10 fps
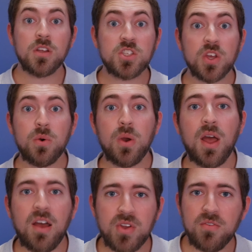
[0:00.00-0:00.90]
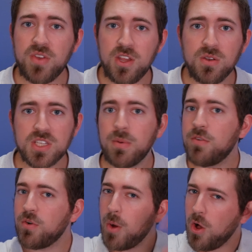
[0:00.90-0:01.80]
So, I've got videos coming
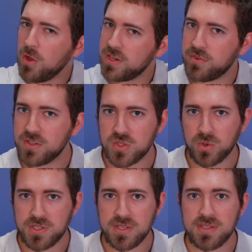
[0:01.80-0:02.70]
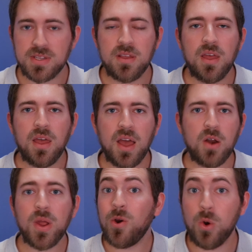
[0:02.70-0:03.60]
from all different sources. How
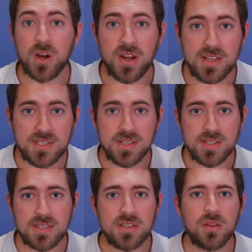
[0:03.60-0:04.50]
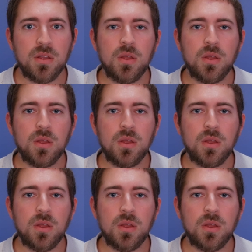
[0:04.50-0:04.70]
do I organize this?